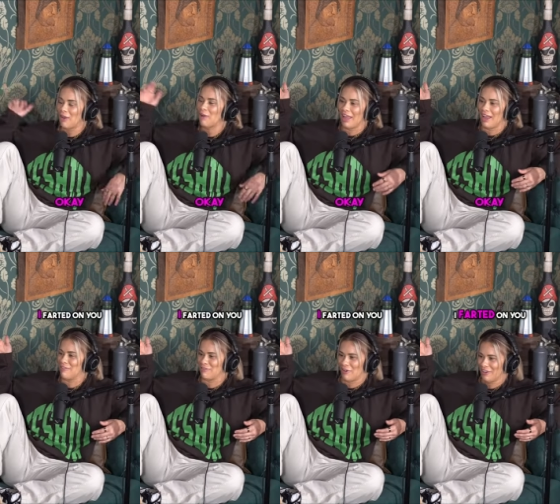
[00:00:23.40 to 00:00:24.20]
okay, I
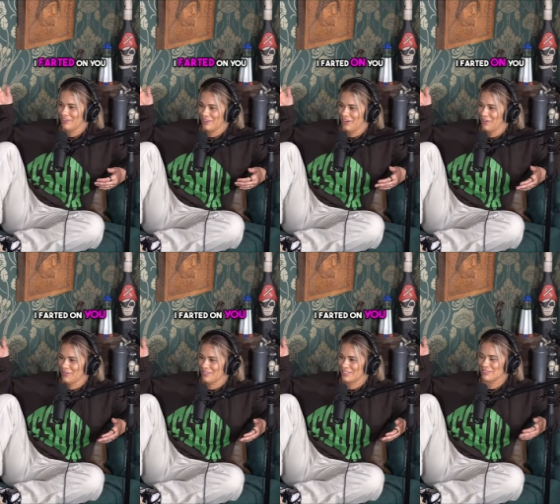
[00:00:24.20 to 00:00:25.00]
farted on you.
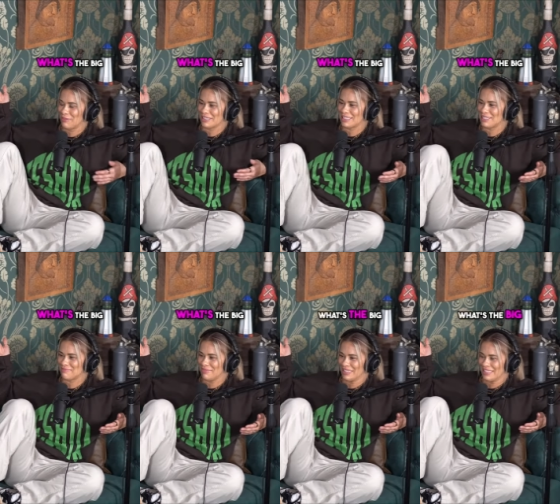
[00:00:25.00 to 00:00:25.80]
What's the
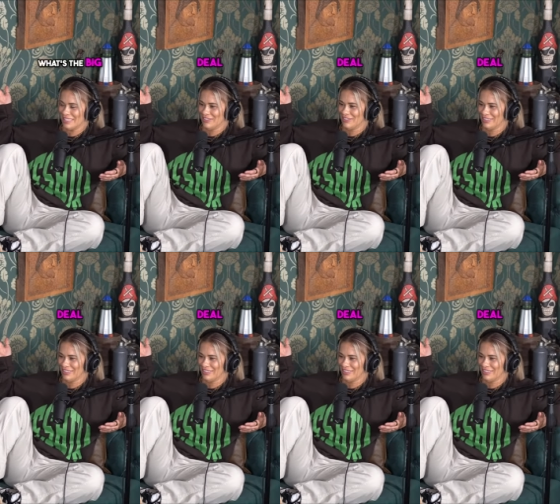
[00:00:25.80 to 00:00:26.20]
big deal?